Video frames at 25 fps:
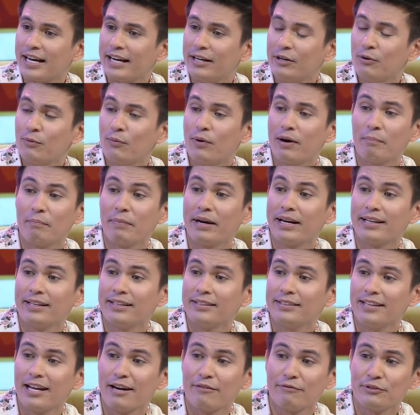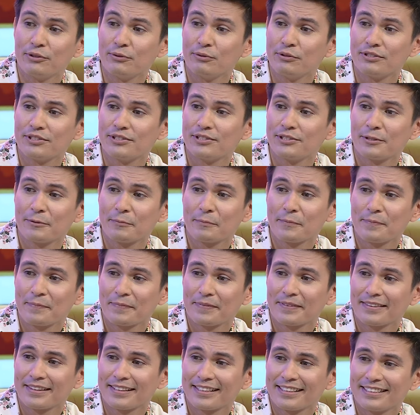I don't want my nephews
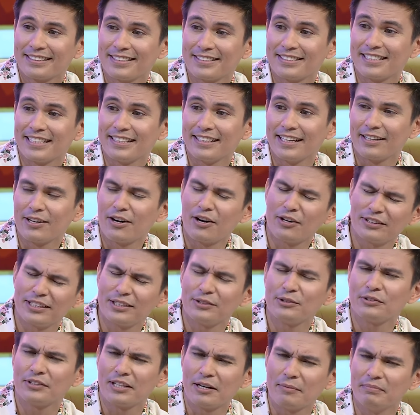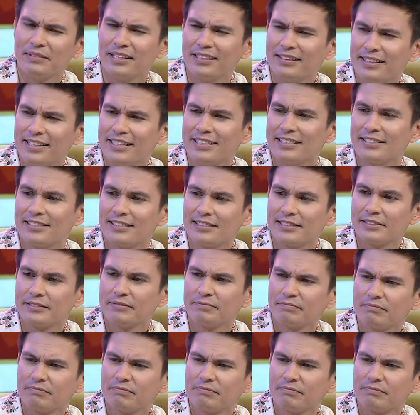to see that, oh, Tito Tom did this.